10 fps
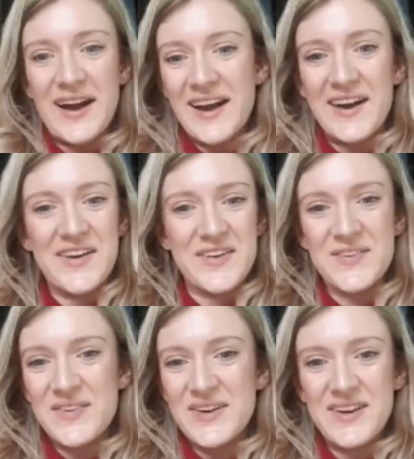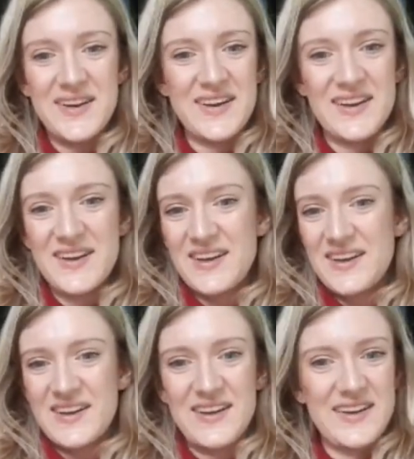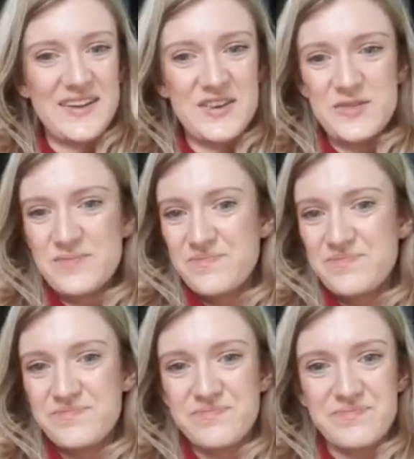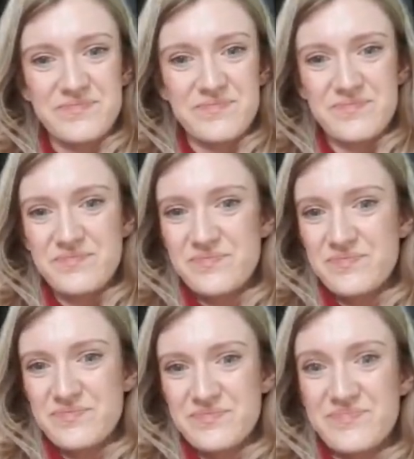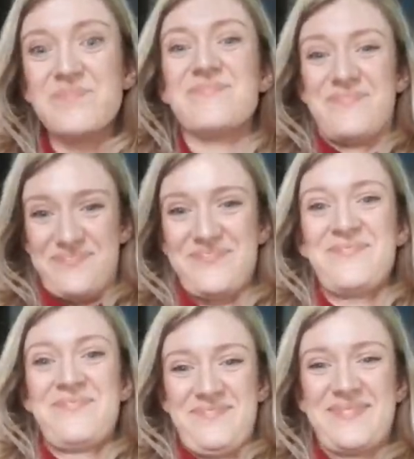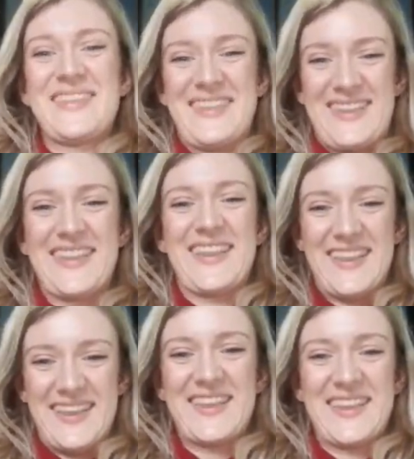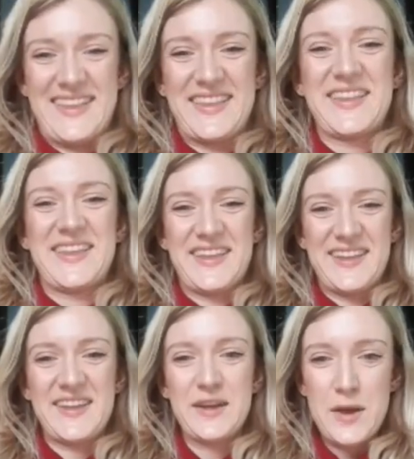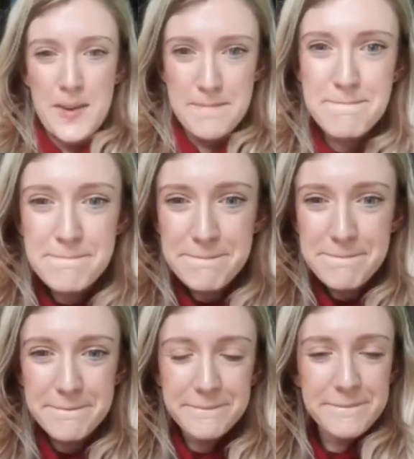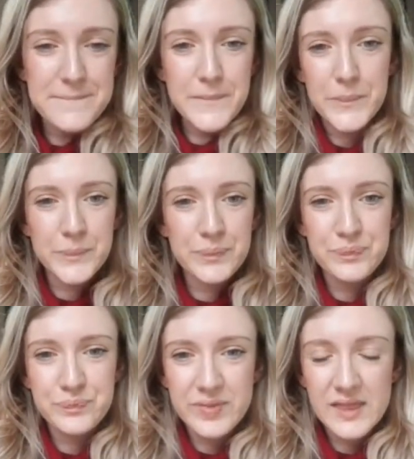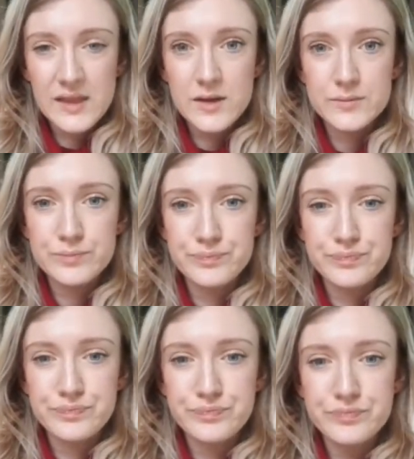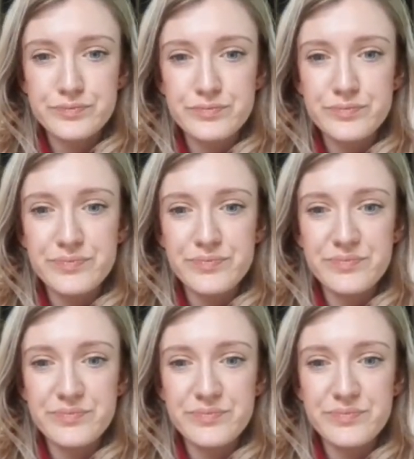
And I show you the entrance of this palace, which is free. And there are still people from the family living here.